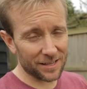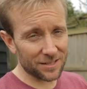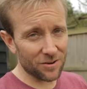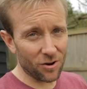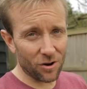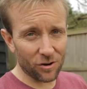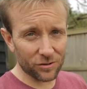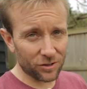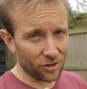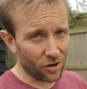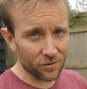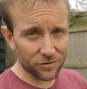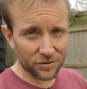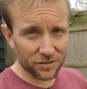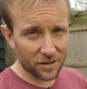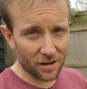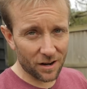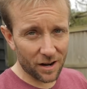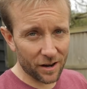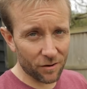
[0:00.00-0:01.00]
It's not on
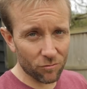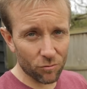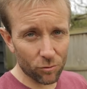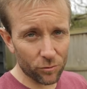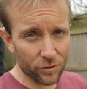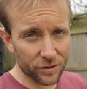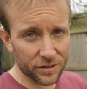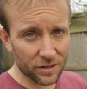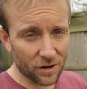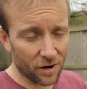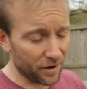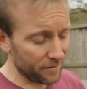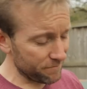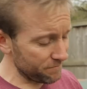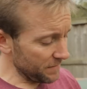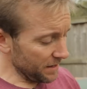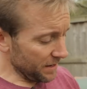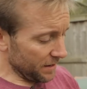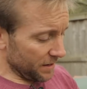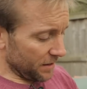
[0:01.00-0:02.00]
constantly or all the time
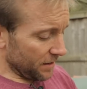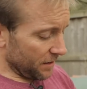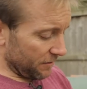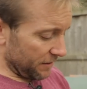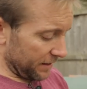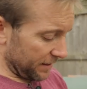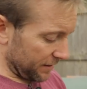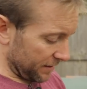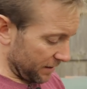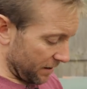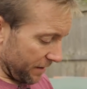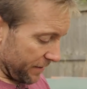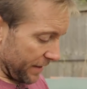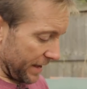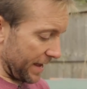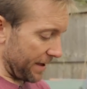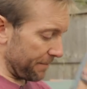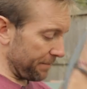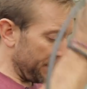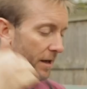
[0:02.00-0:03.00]
or anything like
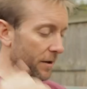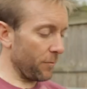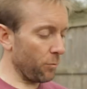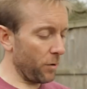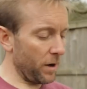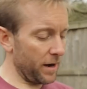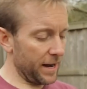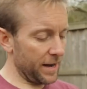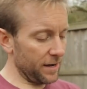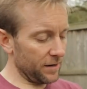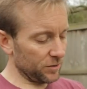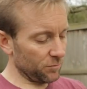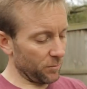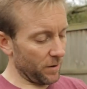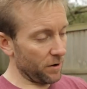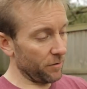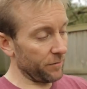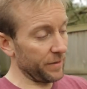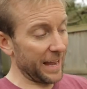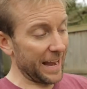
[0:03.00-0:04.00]
that. At one end as
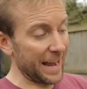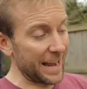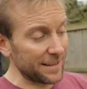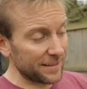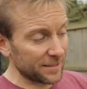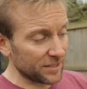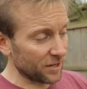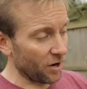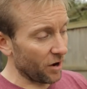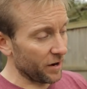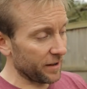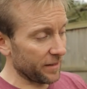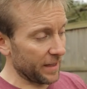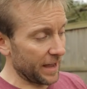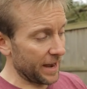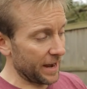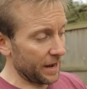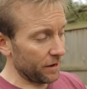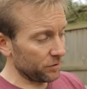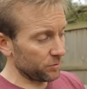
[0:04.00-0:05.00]
well, on the inside of the
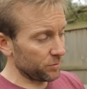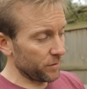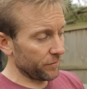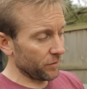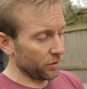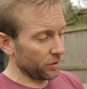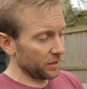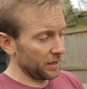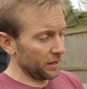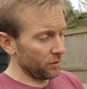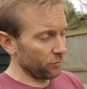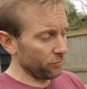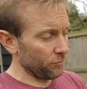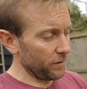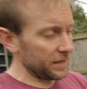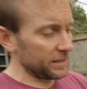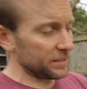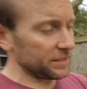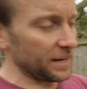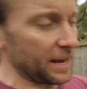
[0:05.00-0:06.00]
house, we've got a little
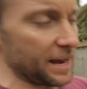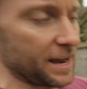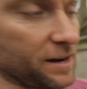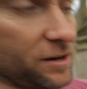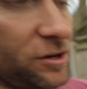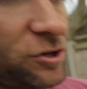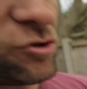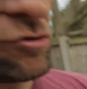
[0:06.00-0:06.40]
reset and a